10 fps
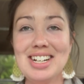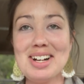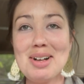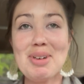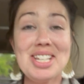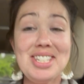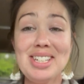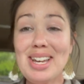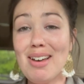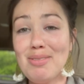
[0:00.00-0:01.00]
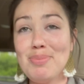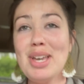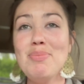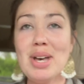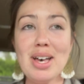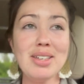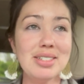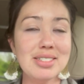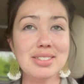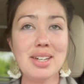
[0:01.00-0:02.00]
I still have PayPal
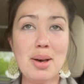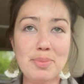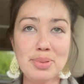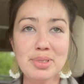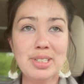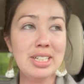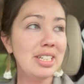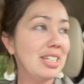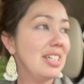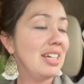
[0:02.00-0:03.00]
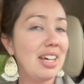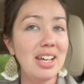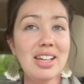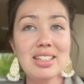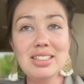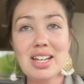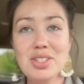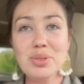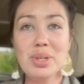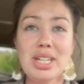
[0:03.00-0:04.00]
up as
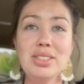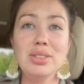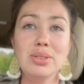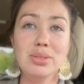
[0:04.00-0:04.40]
a way to